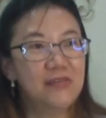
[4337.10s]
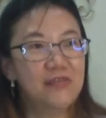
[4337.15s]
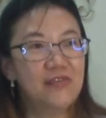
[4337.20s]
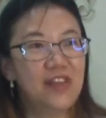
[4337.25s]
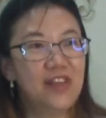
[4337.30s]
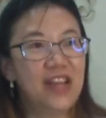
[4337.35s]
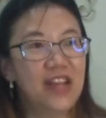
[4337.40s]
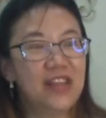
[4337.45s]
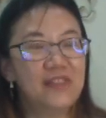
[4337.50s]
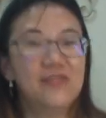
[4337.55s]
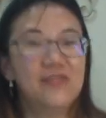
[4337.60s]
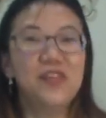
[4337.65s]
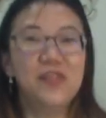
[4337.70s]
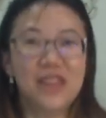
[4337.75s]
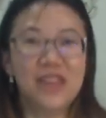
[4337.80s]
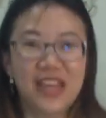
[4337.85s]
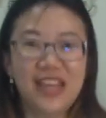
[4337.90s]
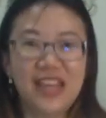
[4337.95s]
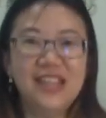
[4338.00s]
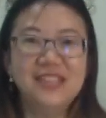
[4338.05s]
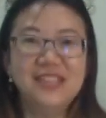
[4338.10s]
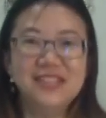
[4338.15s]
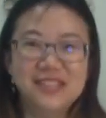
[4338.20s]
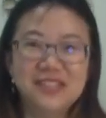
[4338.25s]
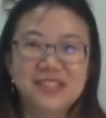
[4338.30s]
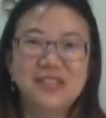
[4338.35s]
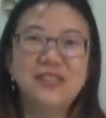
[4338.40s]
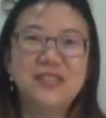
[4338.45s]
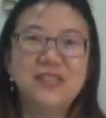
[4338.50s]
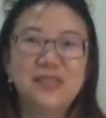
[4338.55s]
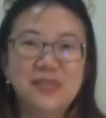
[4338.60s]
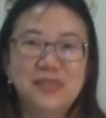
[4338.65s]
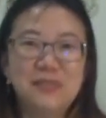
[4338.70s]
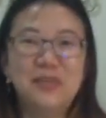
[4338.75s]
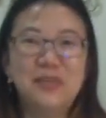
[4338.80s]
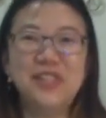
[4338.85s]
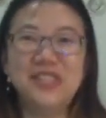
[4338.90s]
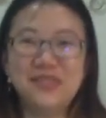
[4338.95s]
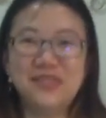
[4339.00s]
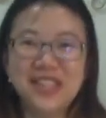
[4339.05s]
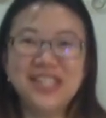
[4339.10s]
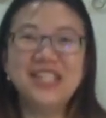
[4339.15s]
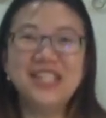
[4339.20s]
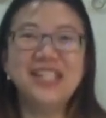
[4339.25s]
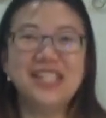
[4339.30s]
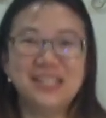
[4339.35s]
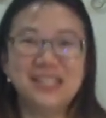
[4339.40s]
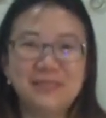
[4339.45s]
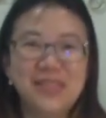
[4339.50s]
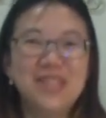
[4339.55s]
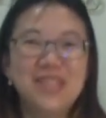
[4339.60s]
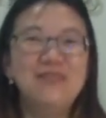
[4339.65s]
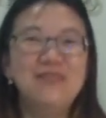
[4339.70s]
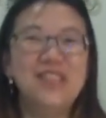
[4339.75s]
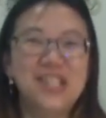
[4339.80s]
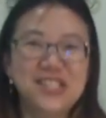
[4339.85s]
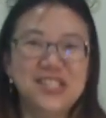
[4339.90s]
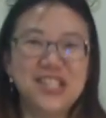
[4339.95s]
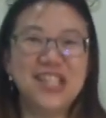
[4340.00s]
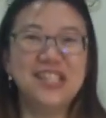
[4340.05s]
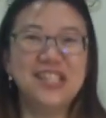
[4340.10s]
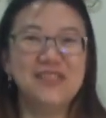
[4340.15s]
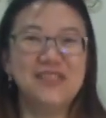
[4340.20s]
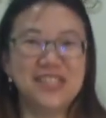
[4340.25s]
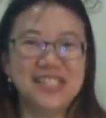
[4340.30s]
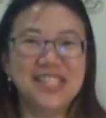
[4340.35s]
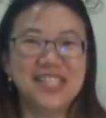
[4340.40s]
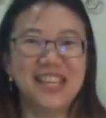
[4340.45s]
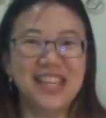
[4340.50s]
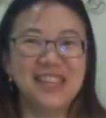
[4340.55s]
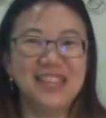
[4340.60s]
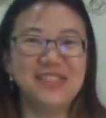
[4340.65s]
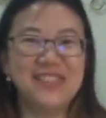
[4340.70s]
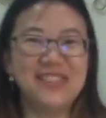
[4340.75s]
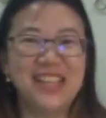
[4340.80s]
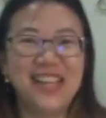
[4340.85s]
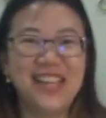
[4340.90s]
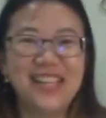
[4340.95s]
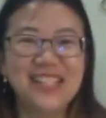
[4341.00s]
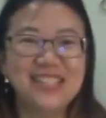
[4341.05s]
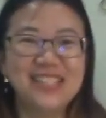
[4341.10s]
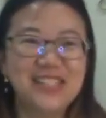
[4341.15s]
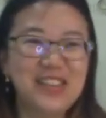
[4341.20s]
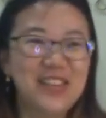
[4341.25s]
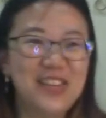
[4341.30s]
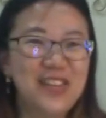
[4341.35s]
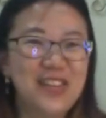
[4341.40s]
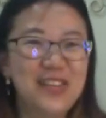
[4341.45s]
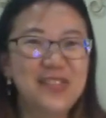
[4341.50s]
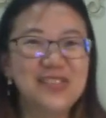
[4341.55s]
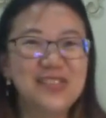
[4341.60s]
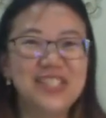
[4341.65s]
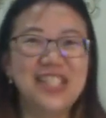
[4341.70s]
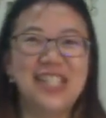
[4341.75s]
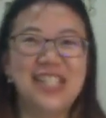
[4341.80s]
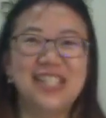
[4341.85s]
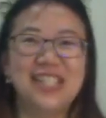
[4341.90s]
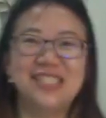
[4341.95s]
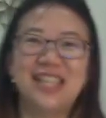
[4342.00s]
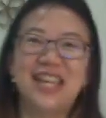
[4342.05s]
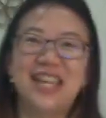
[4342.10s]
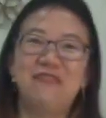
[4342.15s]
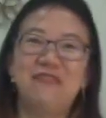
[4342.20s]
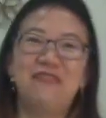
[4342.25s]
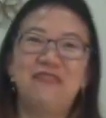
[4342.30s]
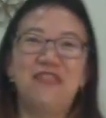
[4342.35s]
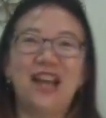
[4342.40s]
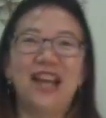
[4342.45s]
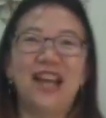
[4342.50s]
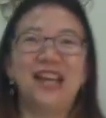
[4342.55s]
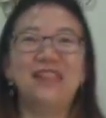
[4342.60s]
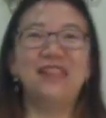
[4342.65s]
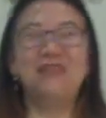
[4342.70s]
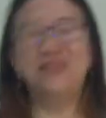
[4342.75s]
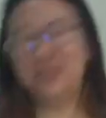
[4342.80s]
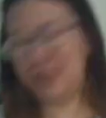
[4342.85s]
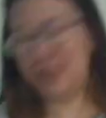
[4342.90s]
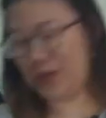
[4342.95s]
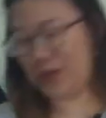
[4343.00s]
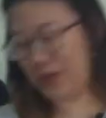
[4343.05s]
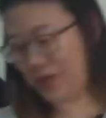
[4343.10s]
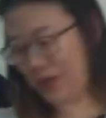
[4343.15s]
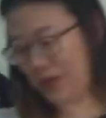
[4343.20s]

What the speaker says: 5, okay. So moderator is being very generous again today. So he said 5, so